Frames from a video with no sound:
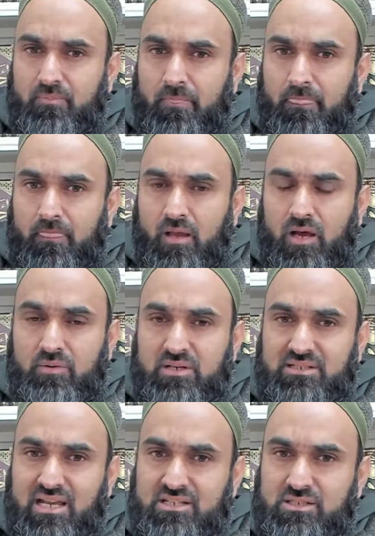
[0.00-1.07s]
I've heard
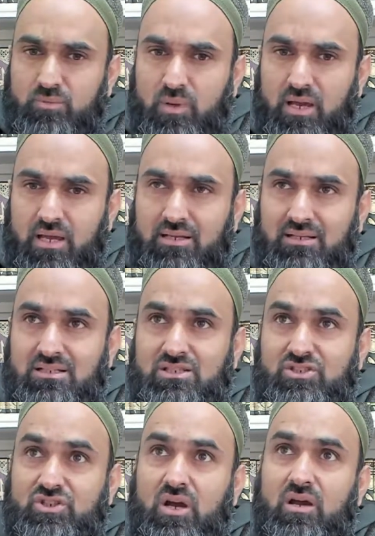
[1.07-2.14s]
cases where
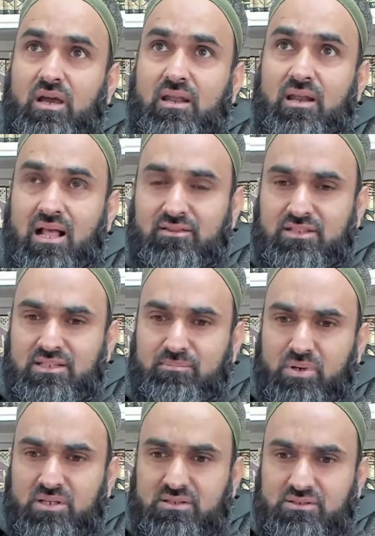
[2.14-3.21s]
young and healthy
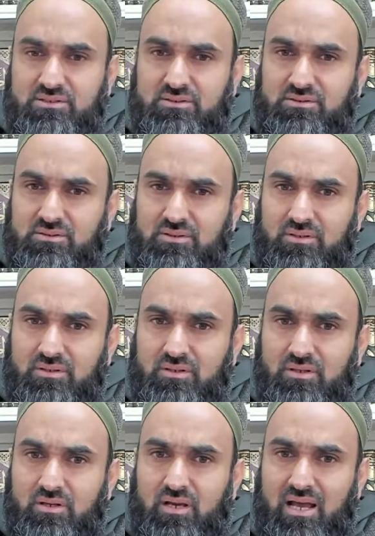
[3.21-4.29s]
brothers
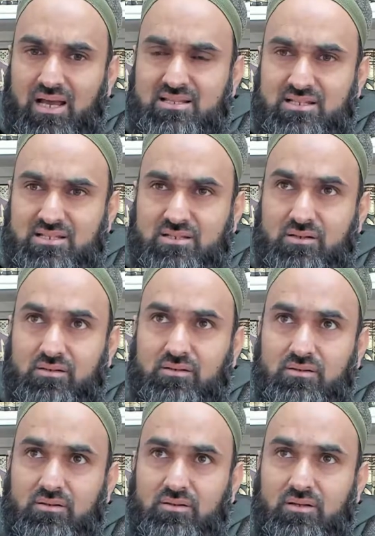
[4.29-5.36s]
and sisters
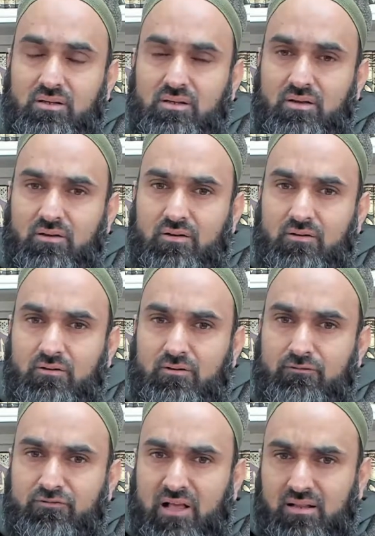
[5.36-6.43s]

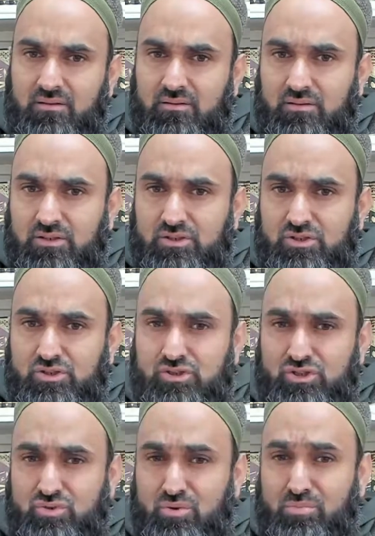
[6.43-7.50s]
fell
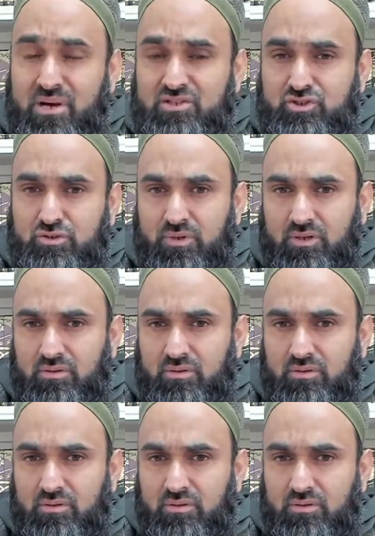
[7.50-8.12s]
to a brain tumor.